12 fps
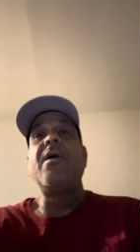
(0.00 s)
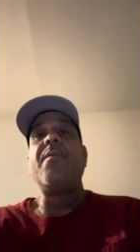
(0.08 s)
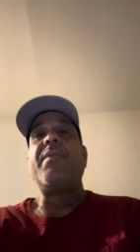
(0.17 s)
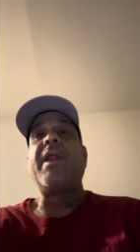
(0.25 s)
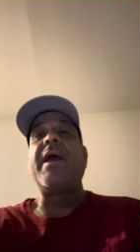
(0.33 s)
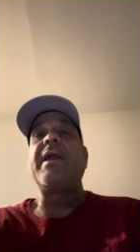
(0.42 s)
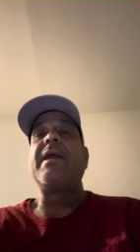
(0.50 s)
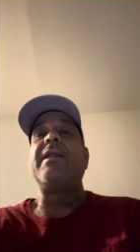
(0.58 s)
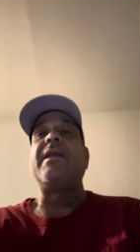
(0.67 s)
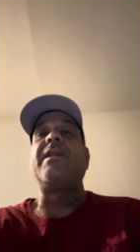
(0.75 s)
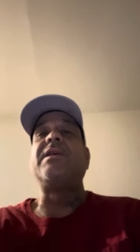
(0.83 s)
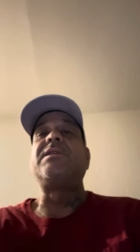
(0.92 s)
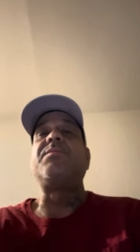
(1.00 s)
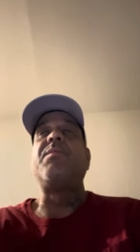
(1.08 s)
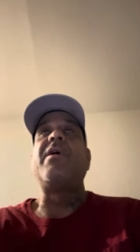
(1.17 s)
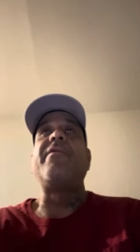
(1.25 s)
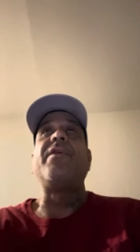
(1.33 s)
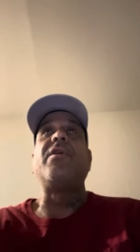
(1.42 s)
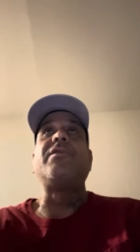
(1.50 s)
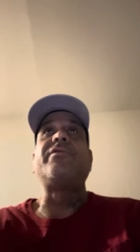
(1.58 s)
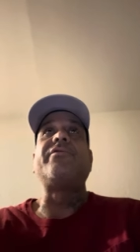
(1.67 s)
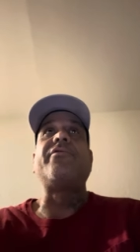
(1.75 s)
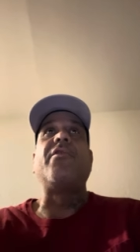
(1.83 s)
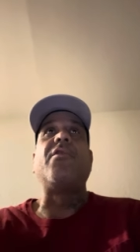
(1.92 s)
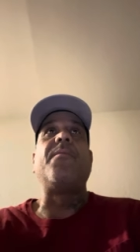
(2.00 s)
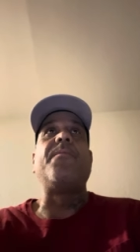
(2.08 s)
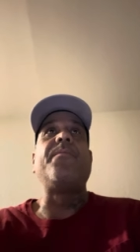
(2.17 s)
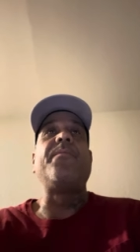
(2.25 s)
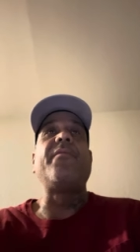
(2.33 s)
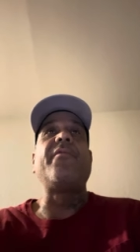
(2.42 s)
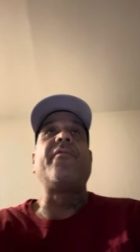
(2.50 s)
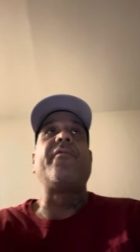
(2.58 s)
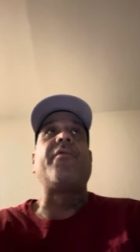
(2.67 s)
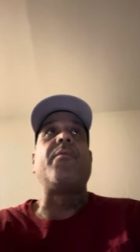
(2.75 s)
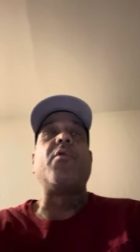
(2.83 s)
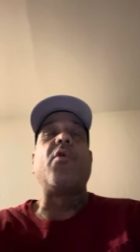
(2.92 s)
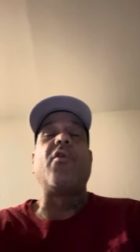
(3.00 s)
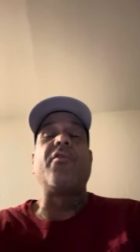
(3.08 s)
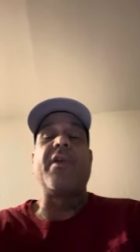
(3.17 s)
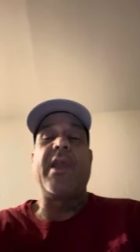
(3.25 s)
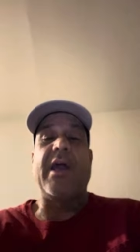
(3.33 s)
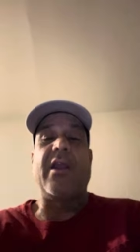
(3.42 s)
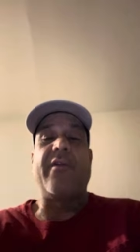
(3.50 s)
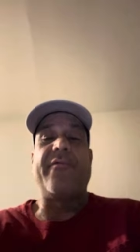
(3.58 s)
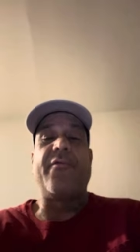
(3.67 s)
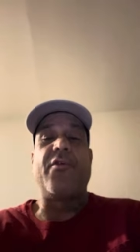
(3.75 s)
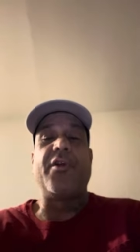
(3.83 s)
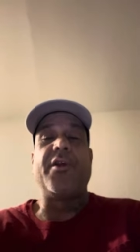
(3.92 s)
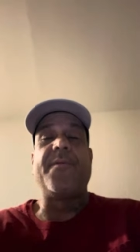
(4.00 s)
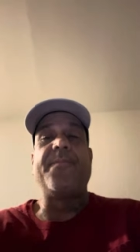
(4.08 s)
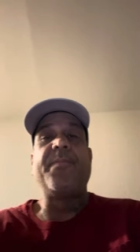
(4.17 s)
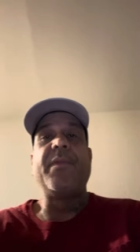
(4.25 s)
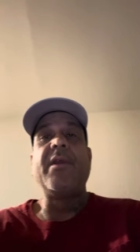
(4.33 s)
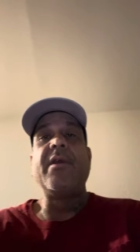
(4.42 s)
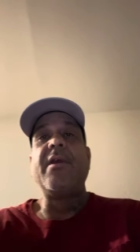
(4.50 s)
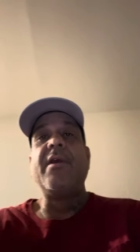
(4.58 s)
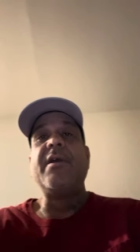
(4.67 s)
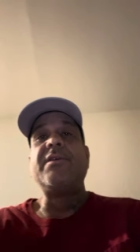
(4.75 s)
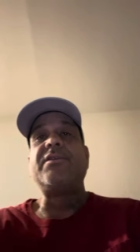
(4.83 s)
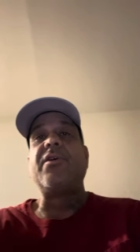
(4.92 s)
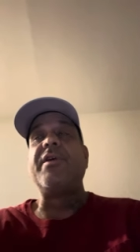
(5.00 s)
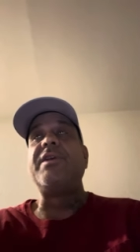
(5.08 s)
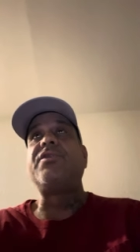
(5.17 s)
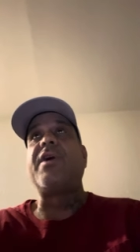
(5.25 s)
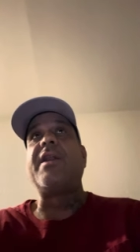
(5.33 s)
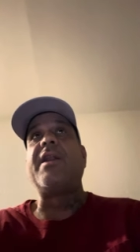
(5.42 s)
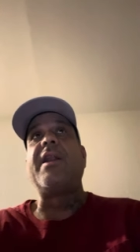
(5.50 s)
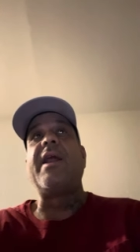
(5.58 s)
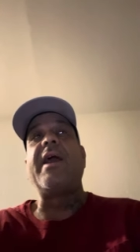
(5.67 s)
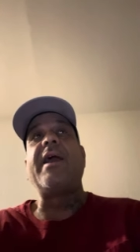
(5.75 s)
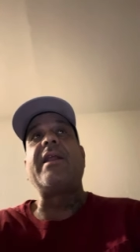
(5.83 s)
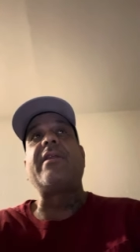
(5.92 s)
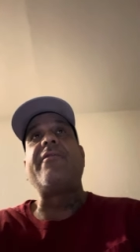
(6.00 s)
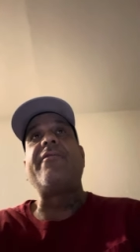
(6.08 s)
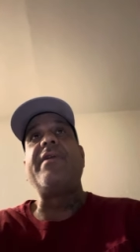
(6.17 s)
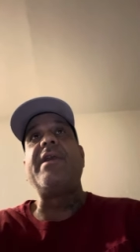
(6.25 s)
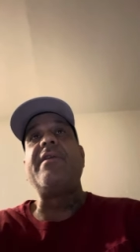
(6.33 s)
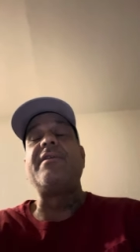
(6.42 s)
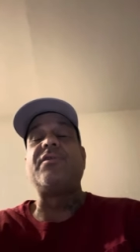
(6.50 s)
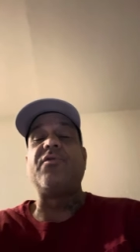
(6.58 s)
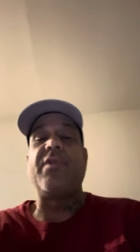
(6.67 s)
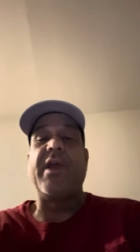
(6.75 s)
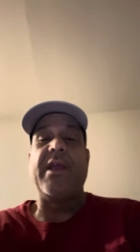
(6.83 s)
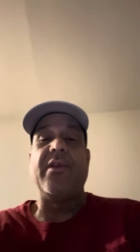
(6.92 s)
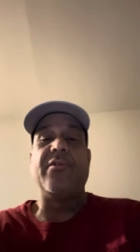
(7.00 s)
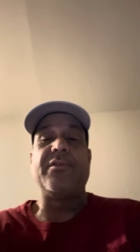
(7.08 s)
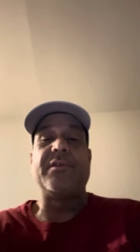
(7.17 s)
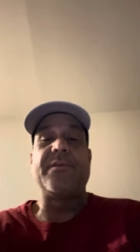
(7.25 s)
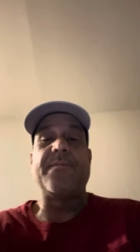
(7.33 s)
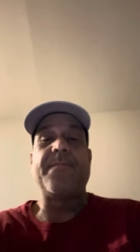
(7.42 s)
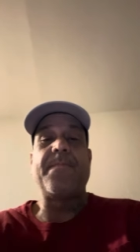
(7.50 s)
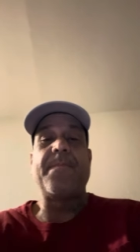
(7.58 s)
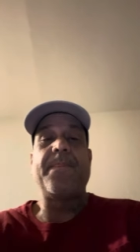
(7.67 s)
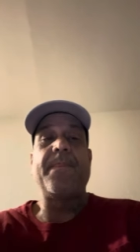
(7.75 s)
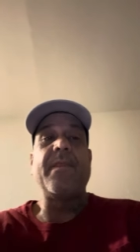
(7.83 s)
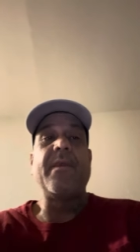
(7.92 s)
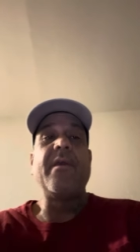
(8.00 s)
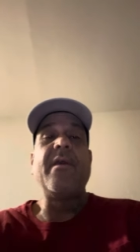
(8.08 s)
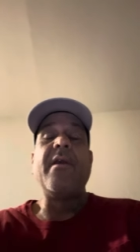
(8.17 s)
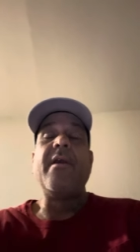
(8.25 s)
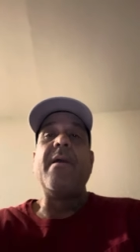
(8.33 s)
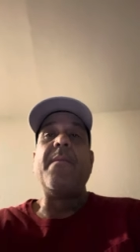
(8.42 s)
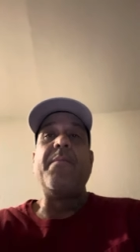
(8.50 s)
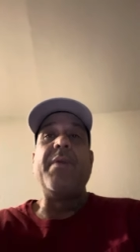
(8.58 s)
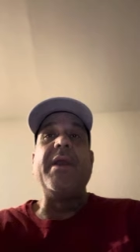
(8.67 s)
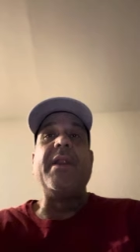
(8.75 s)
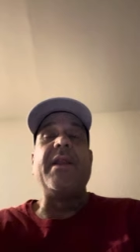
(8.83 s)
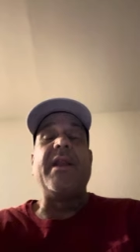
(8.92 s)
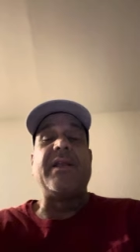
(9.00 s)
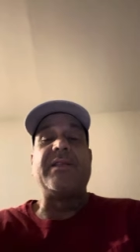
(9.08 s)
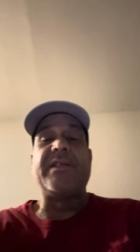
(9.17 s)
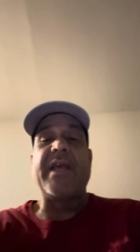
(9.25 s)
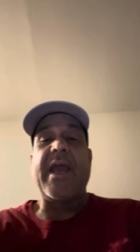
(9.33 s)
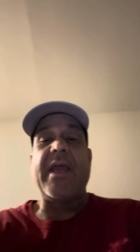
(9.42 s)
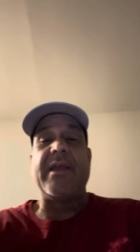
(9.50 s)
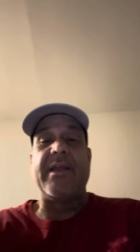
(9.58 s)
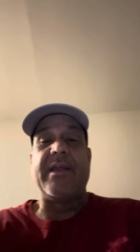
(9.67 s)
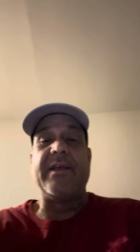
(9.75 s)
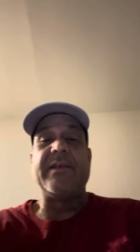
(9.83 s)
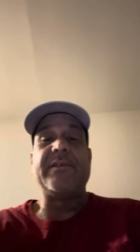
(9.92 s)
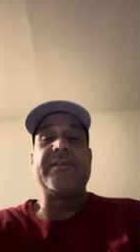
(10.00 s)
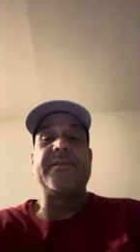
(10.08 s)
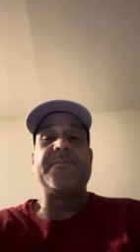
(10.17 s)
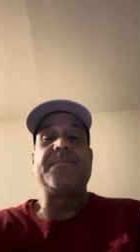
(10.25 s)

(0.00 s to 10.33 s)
But I get that this Mudville is from Northern California, so he's trying to lay it at the feet of the Sureños, being an antagonist.